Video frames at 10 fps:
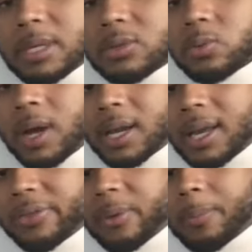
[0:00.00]
is right
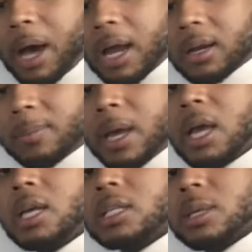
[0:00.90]
at the bottom,
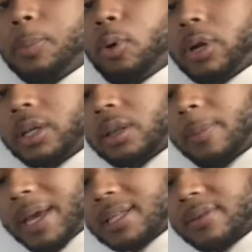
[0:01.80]
supporting the
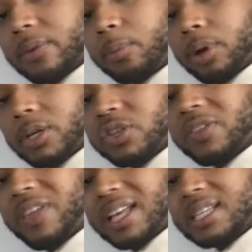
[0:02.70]
base of the brush,
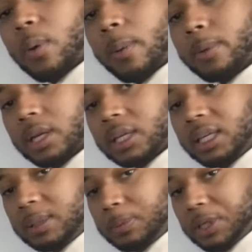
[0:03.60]
and that's how I'm gonna
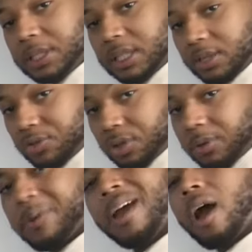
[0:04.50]
keep good
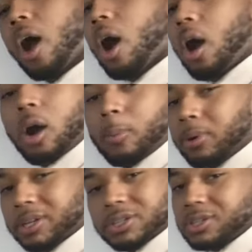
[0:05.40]
tension. All
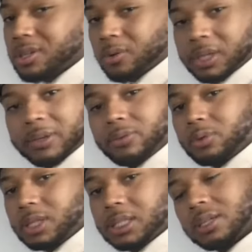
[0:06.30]
brushes don't give you
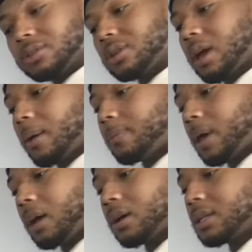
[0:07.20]
good tension. I'm
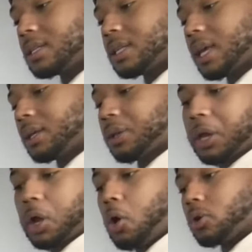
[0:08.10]
not gonna say
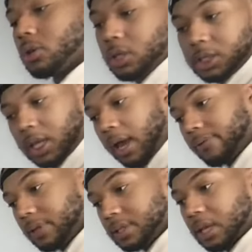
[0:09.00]
like, oh, you need to
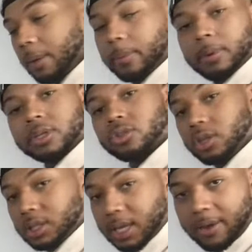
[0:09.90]
have this type of brush, you
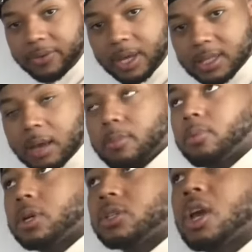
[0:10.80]
need to have that type of
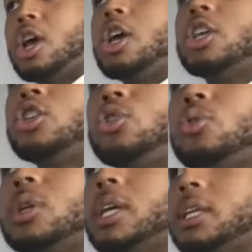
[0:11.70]
brush.
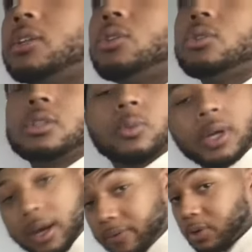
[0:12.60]
You can use
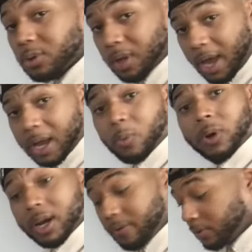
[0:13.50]
whatever you like,
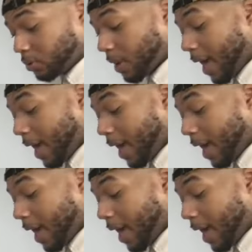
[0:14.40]
whatever you